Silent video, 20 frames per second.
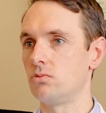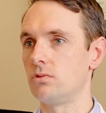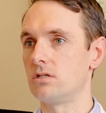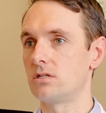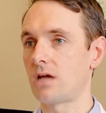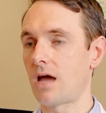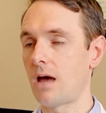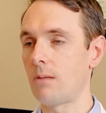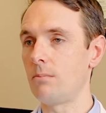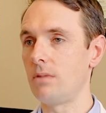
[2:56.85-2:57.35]

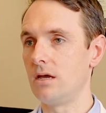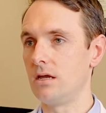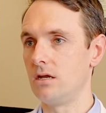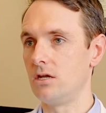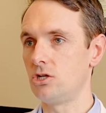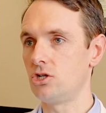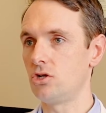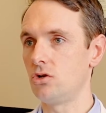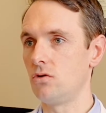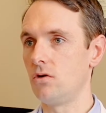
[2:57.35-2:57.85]
which can be an
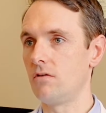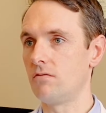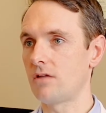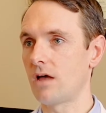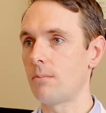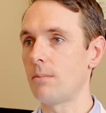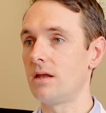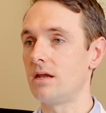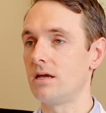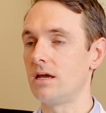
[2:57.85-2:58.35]
issue if
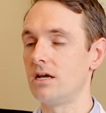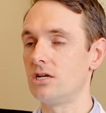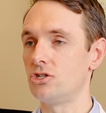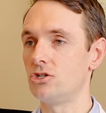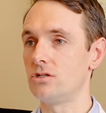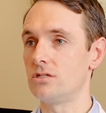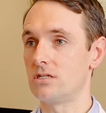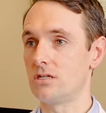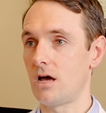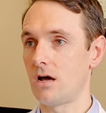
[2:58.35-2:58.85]
that
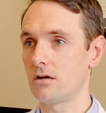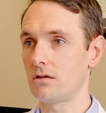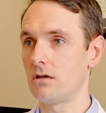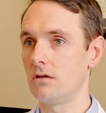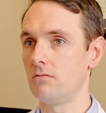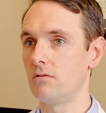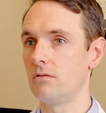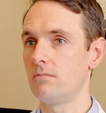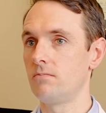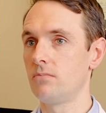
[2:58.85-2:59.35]
medication is not
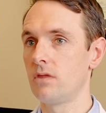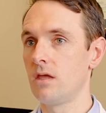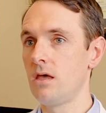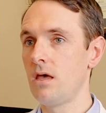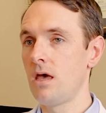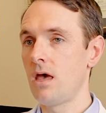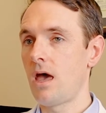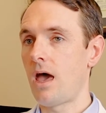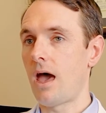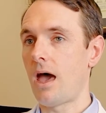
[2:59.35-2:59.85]
given.
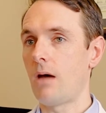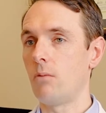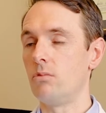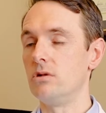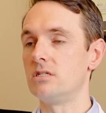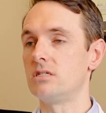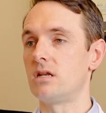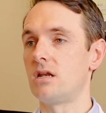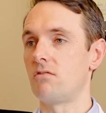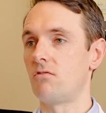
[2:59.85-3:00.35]

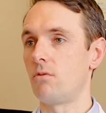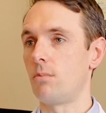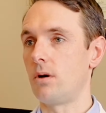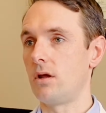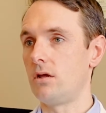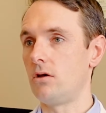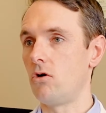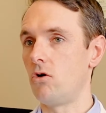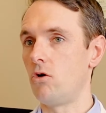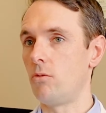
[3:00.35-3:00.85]
We send
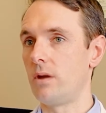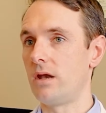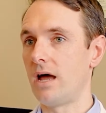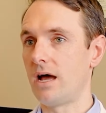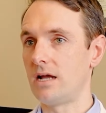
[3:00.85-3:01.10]
everybody home on